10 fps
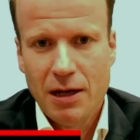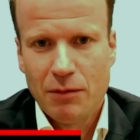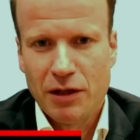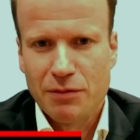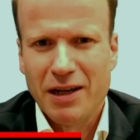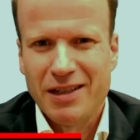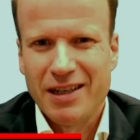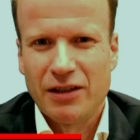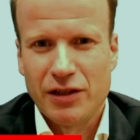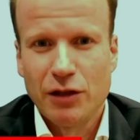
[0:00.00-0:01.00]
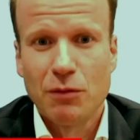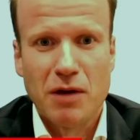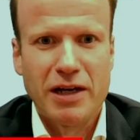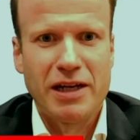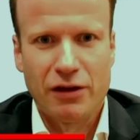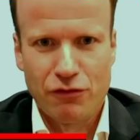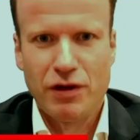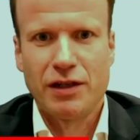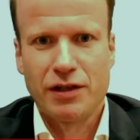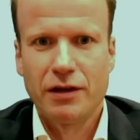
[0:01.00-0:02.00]
But as Mike said, there's still money at
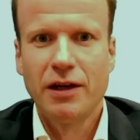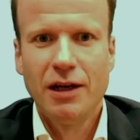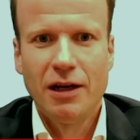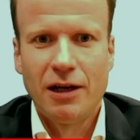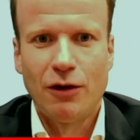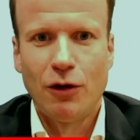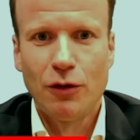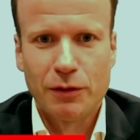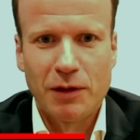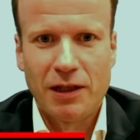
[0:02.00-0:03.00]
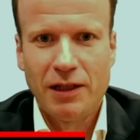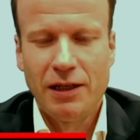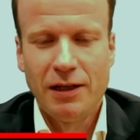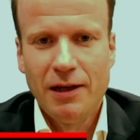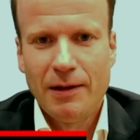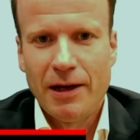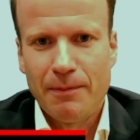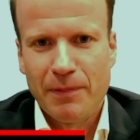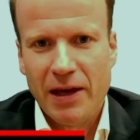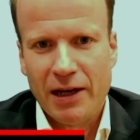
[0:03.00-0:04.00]
risk. Uh, ultimately,
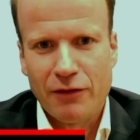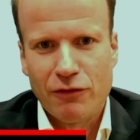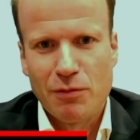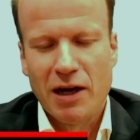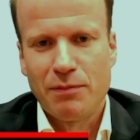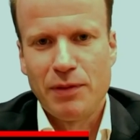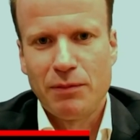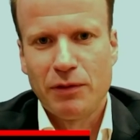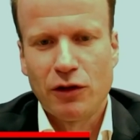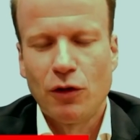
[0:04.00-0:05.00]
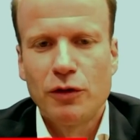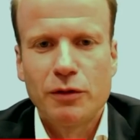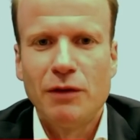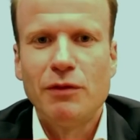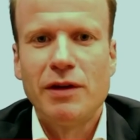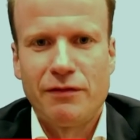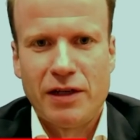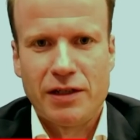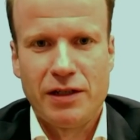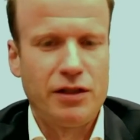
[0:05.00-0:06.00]
um, and I remind people that ultimately we
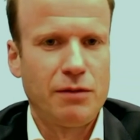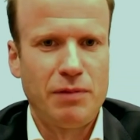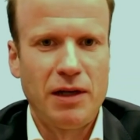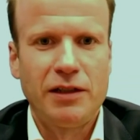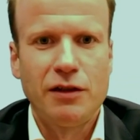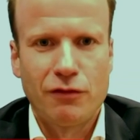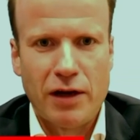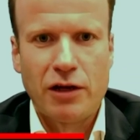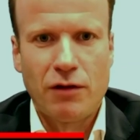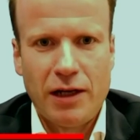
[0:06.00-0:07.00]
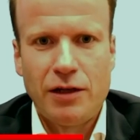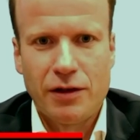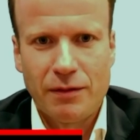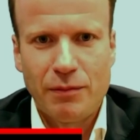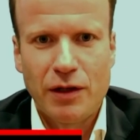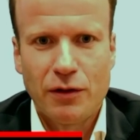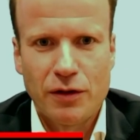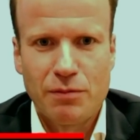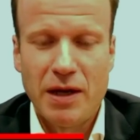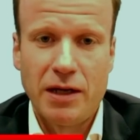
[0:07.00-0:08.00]
invest in stability of regulation
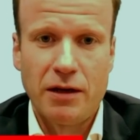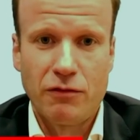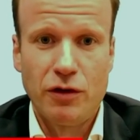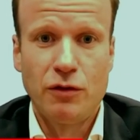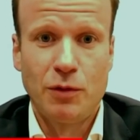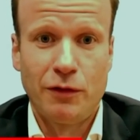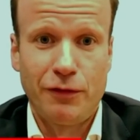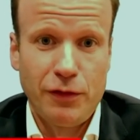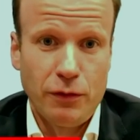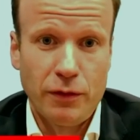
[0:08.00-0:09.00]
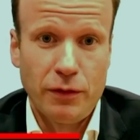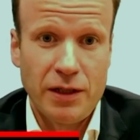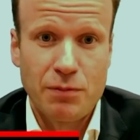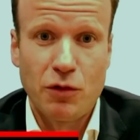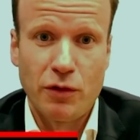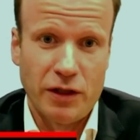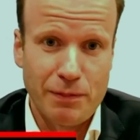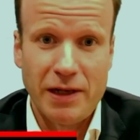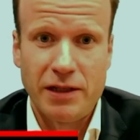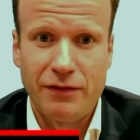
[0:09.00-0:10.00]
because making renewable fuel is more
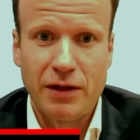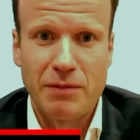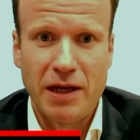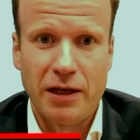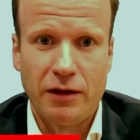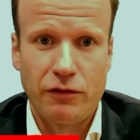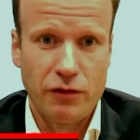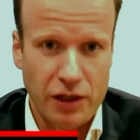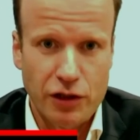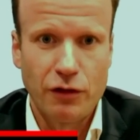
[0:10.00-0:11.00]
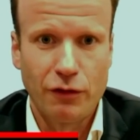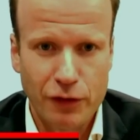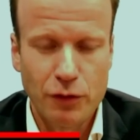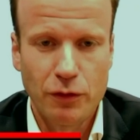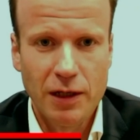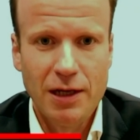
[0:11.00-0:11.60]
expensive than making traditional fuel.